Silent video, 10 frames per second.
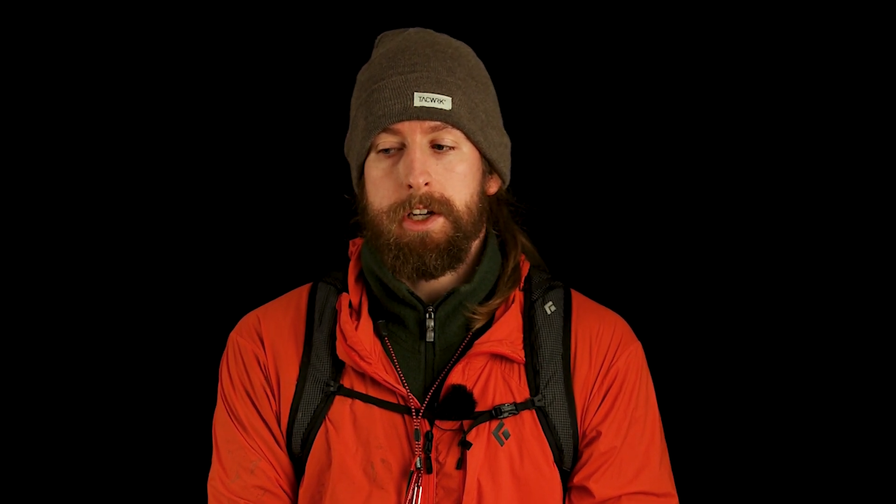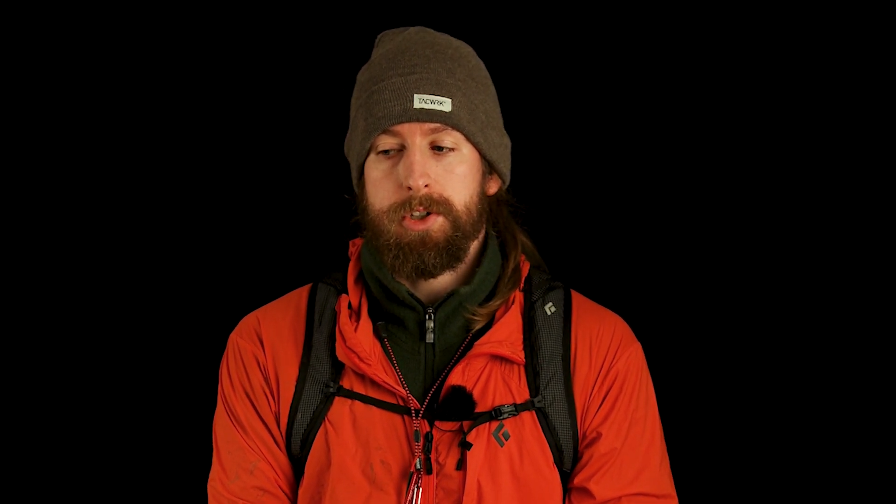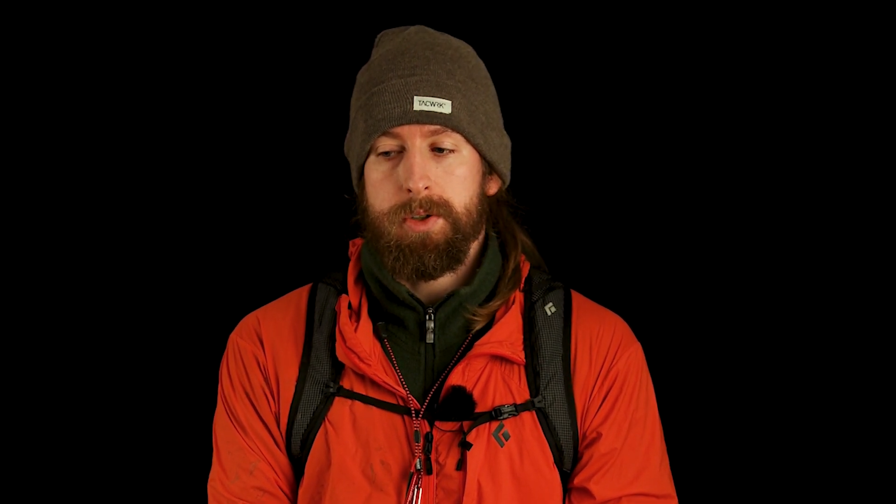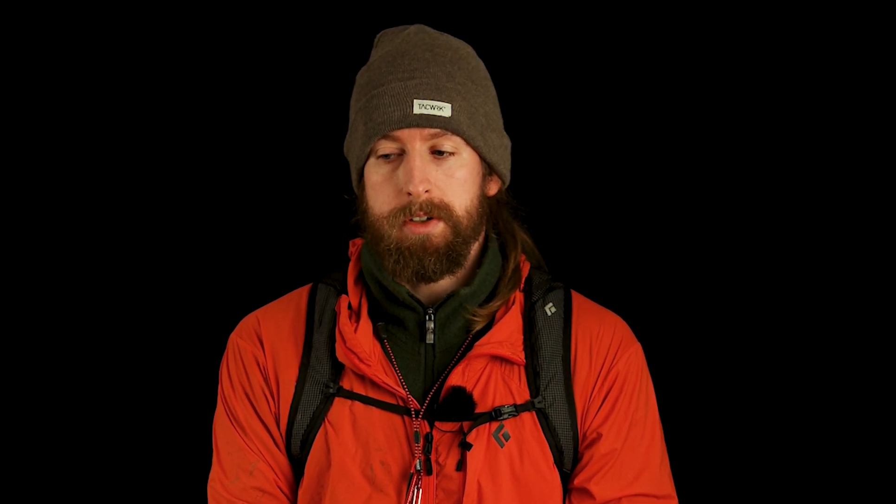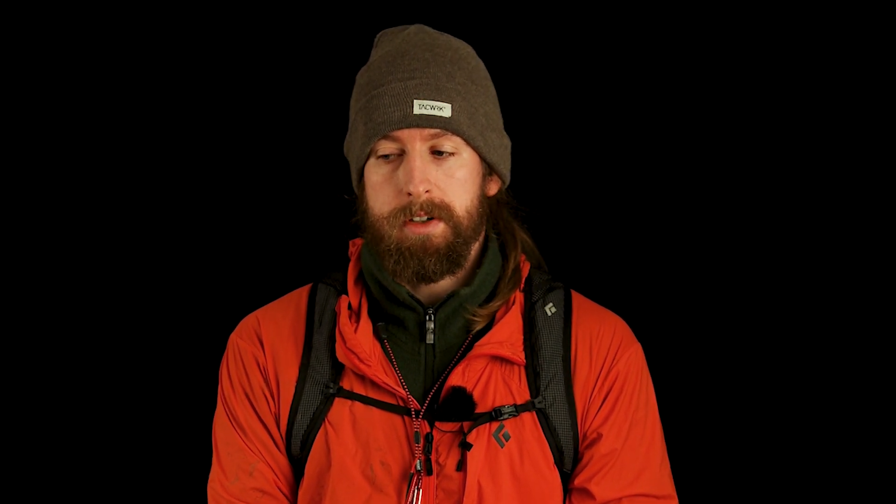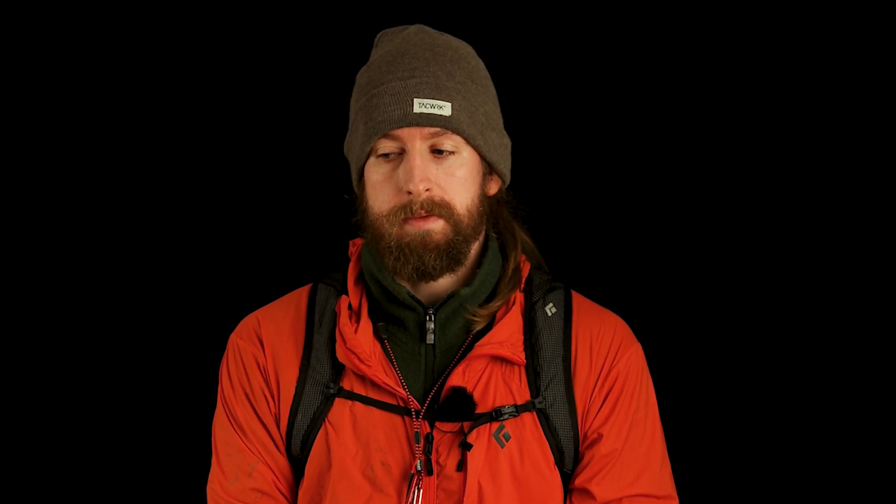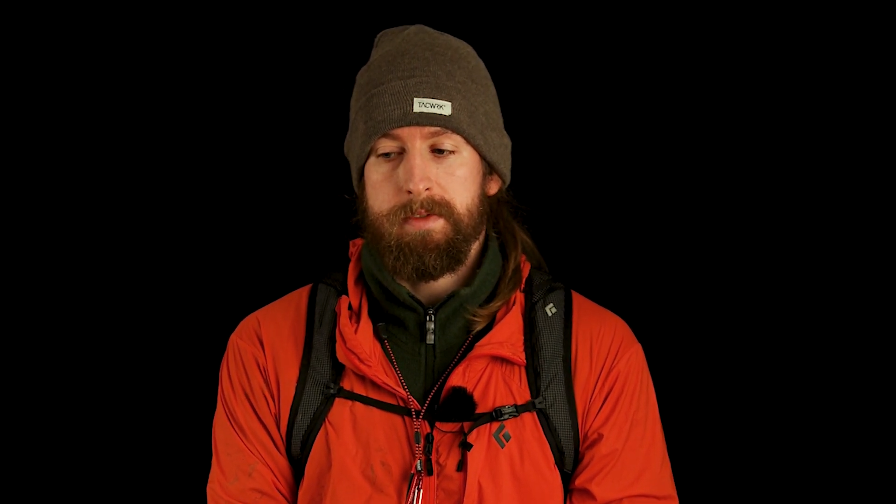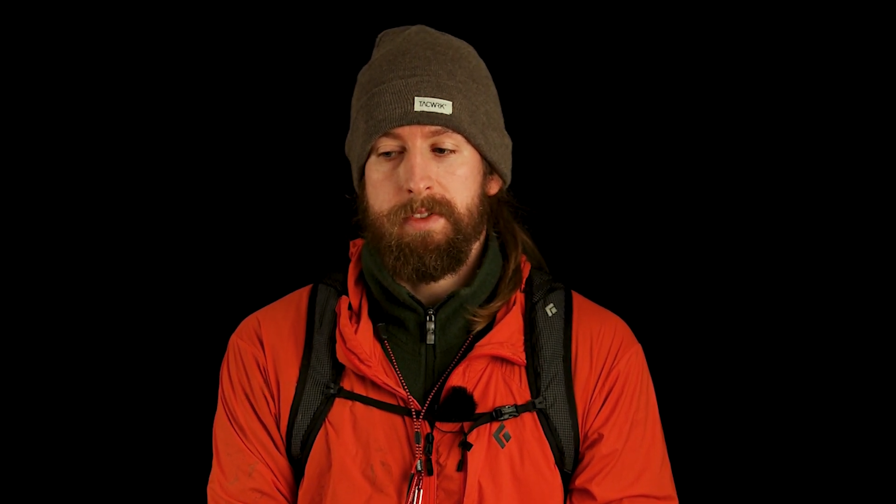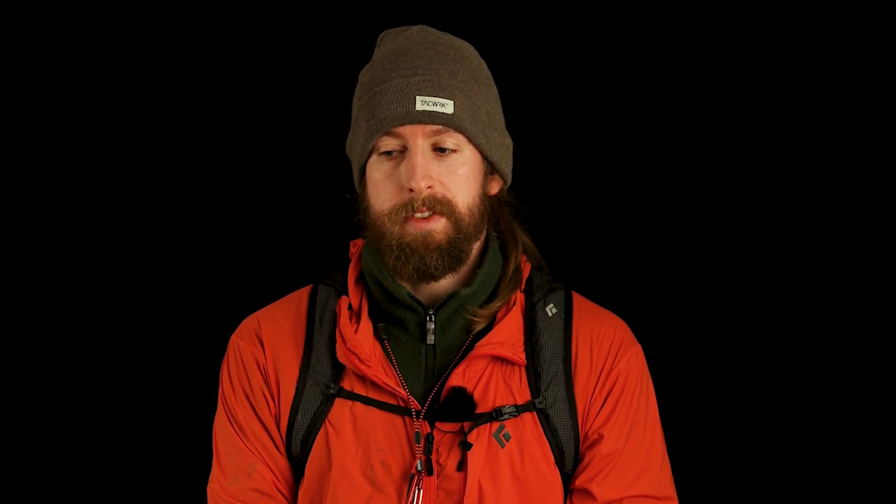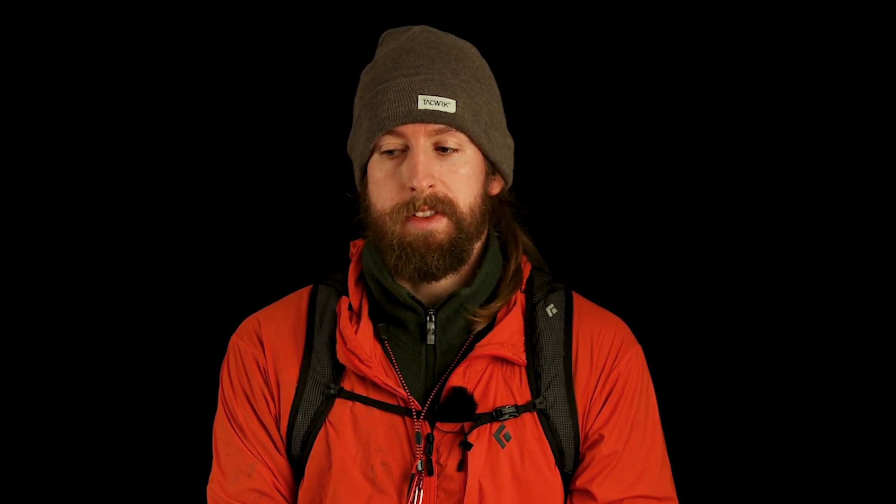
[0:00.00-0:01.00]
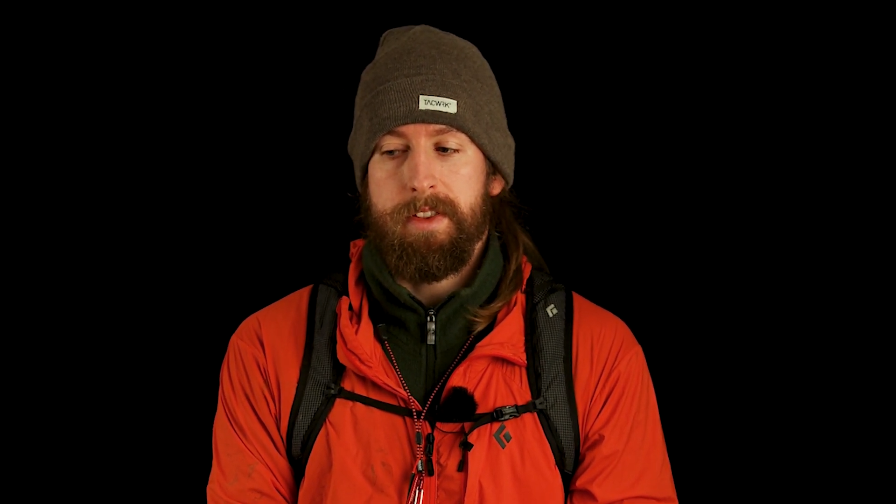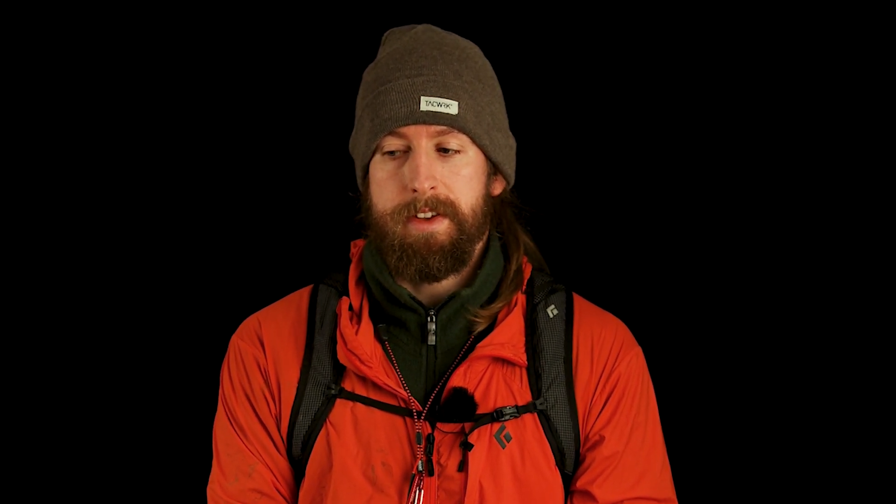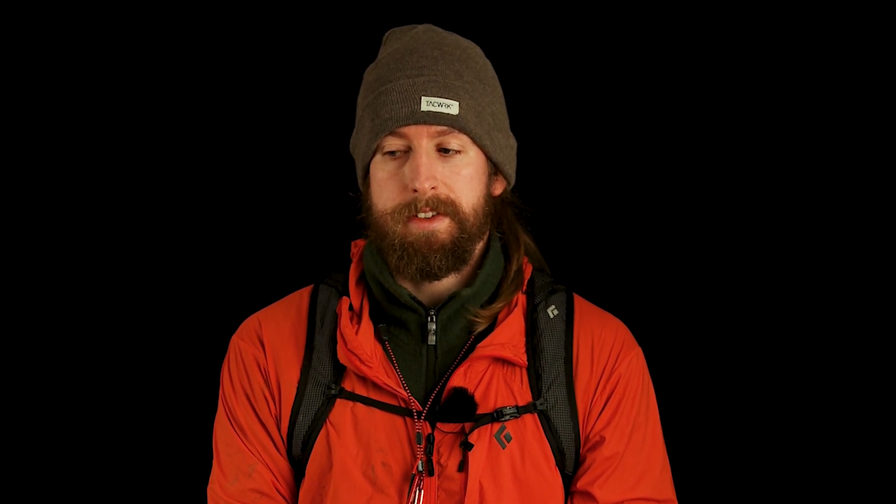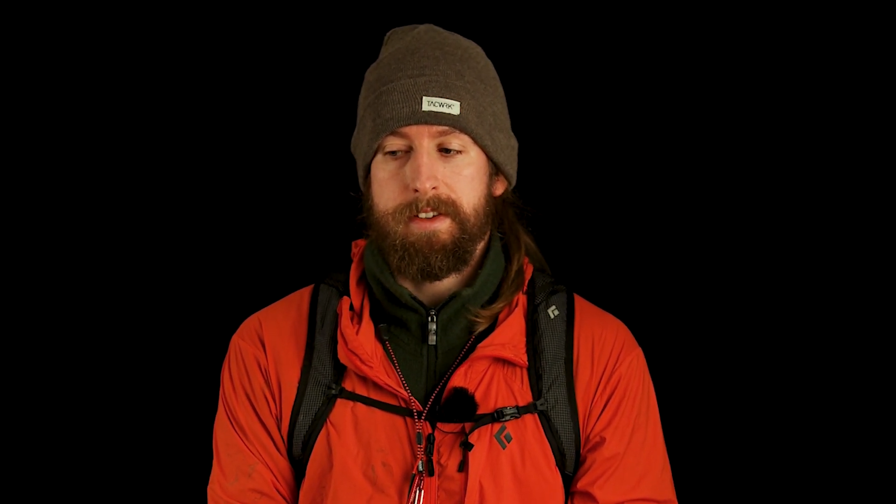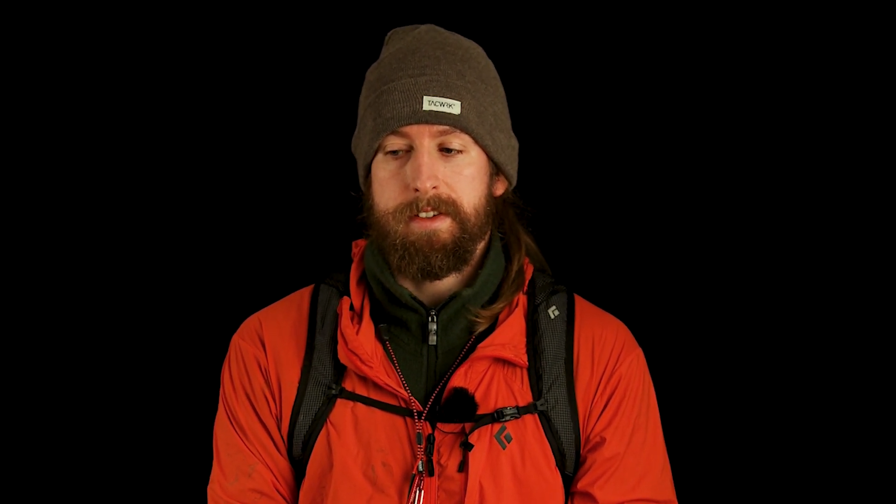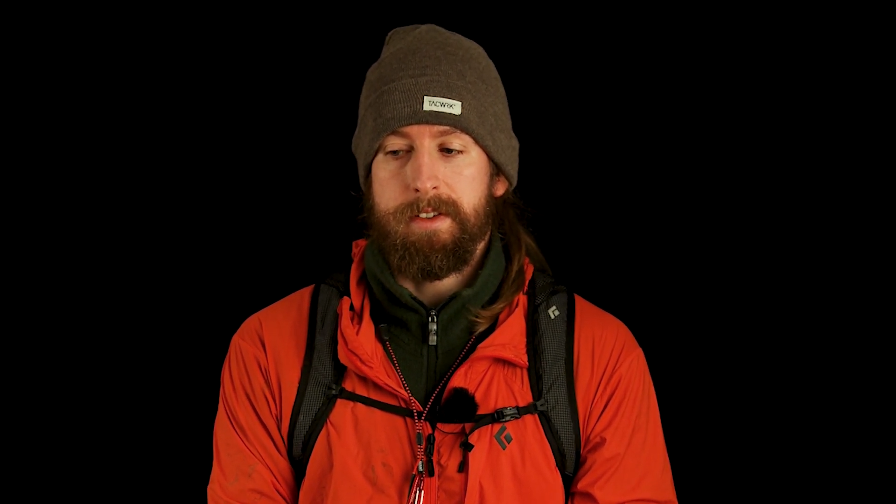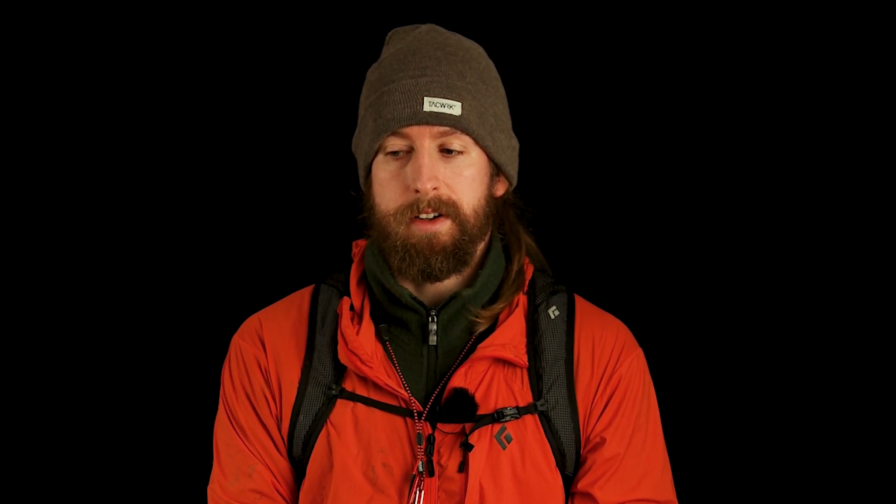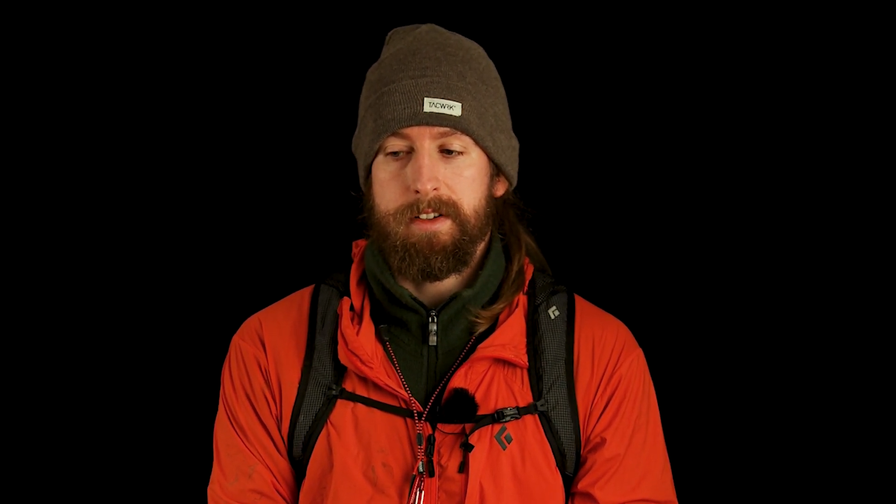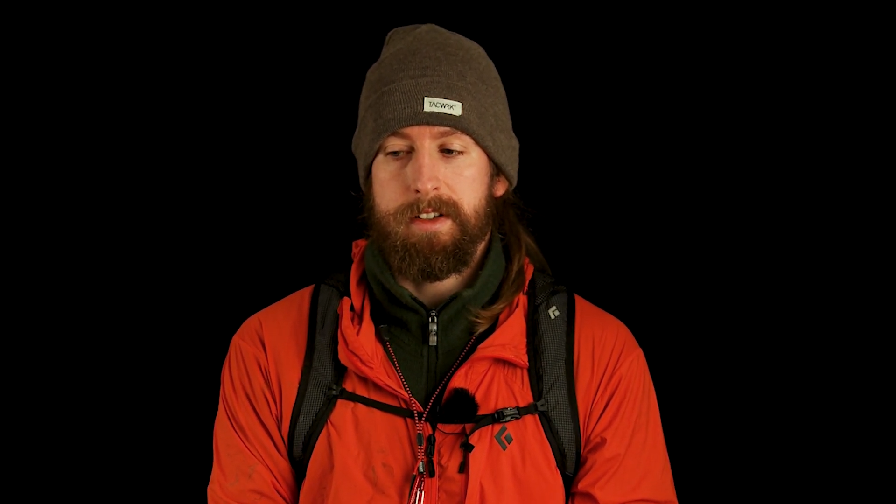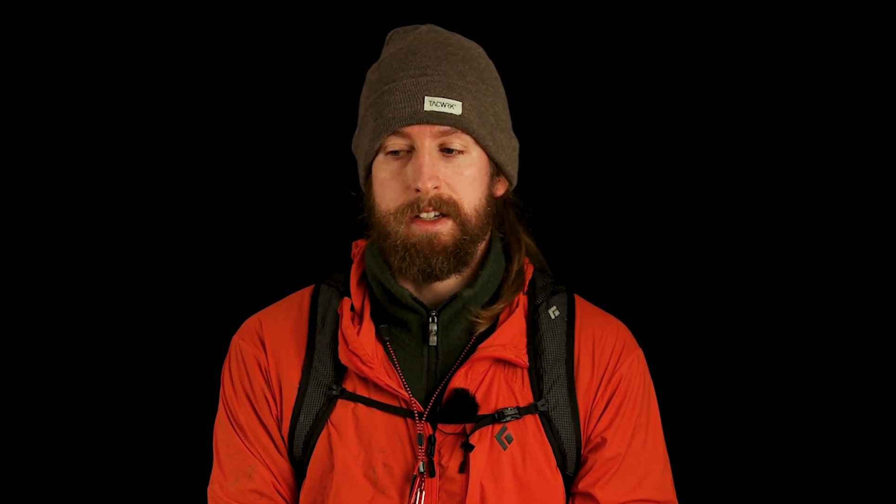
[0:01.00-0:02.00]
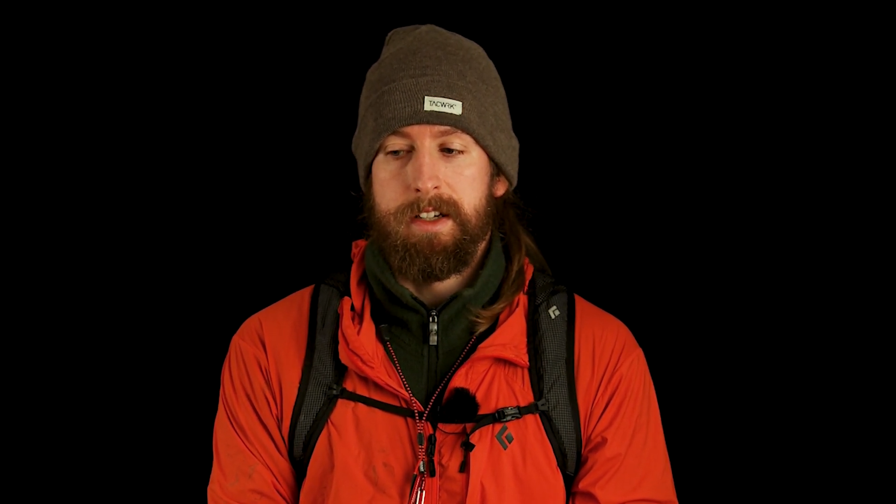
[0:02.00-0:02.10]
sure this is not